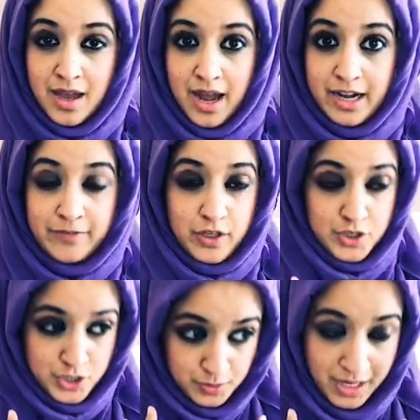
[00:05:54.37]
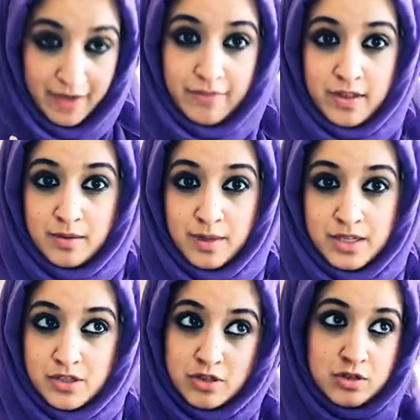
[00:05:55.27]
And if you do have them
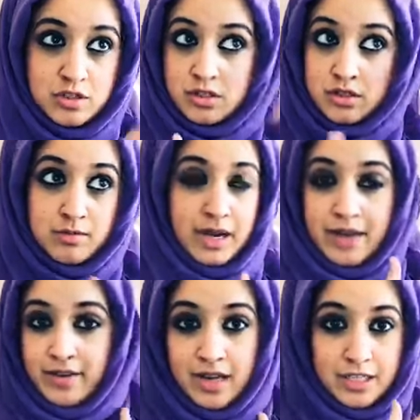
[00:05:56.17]
at some level,